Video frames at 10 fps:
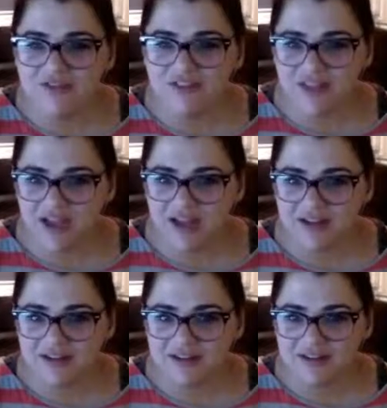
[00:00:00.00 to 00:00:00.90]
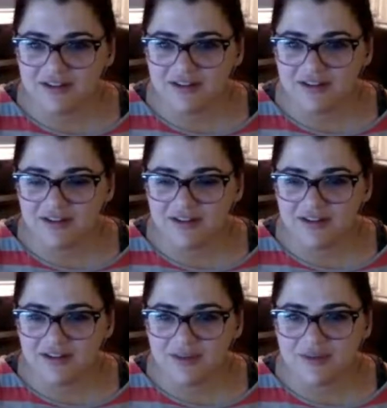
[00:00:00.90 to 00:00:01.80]
that
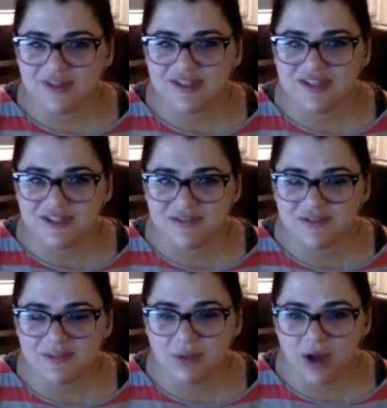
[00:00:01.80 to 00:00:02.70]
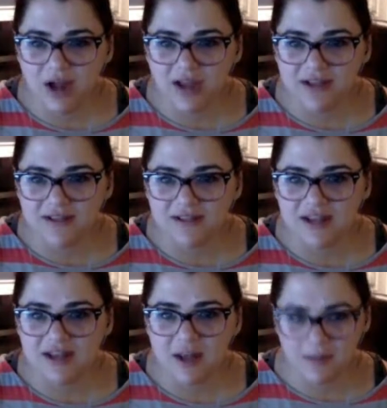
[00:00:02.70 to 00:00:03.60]
there was this sense of surprise
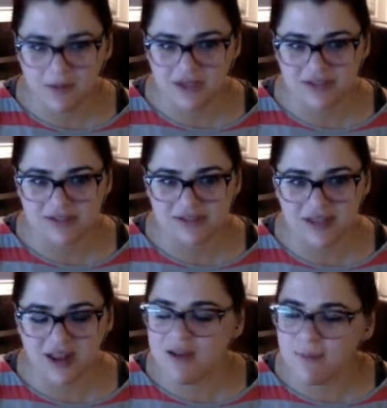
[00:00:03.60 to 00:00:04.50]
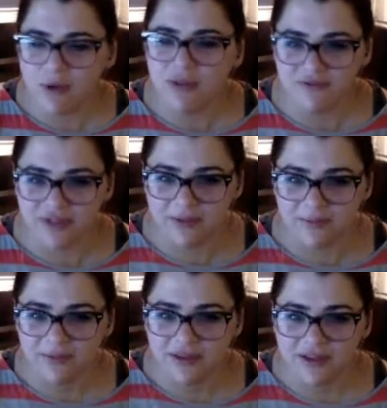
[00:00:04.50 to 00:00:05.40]
and numbness in both of them.
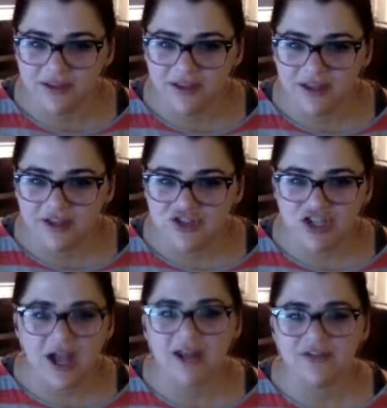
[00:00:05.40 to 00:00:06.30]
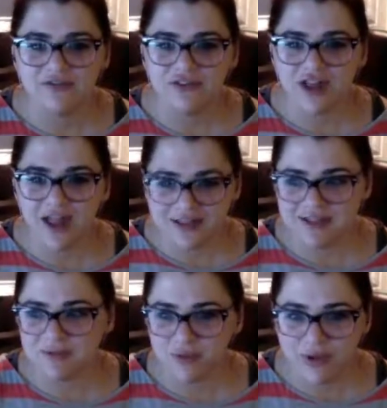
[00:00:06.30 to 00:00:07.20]
She kind of ends
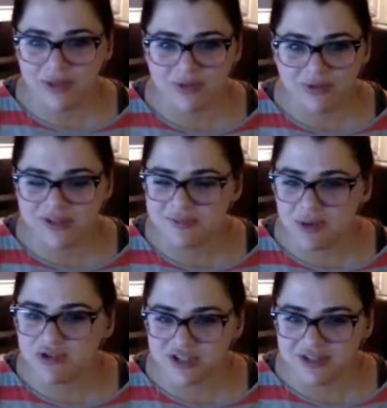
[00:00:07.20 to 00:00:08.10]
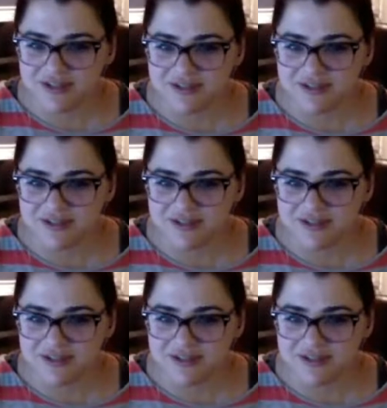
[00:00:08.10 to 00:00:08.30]
up going through these motions,